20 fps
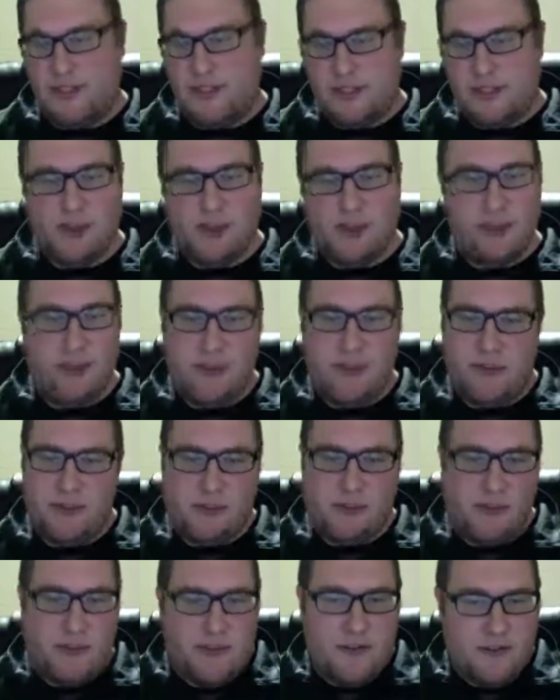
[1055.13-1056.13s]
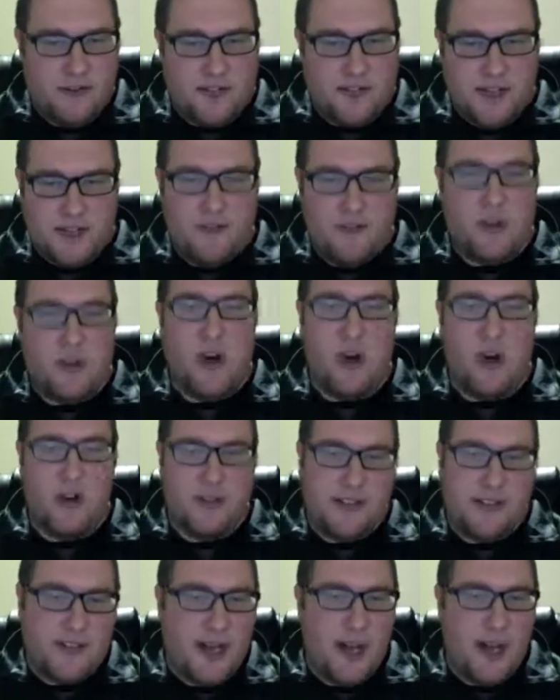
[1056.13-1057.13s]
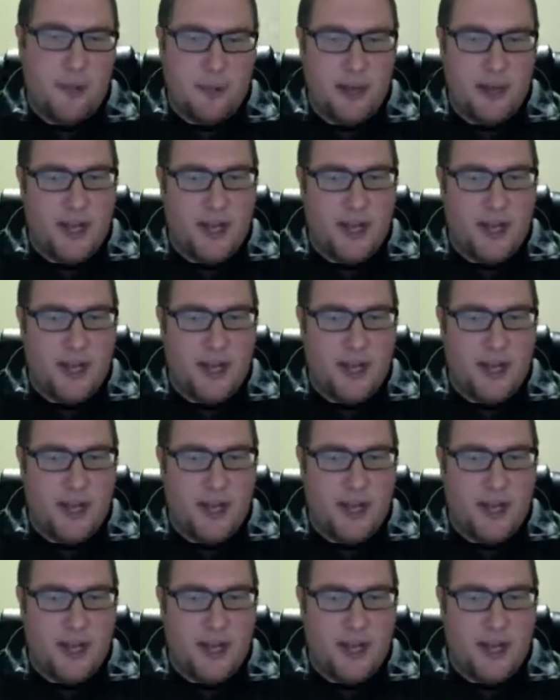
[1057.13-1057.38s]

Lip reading: I see you do that with your Dolphin stuff all the time.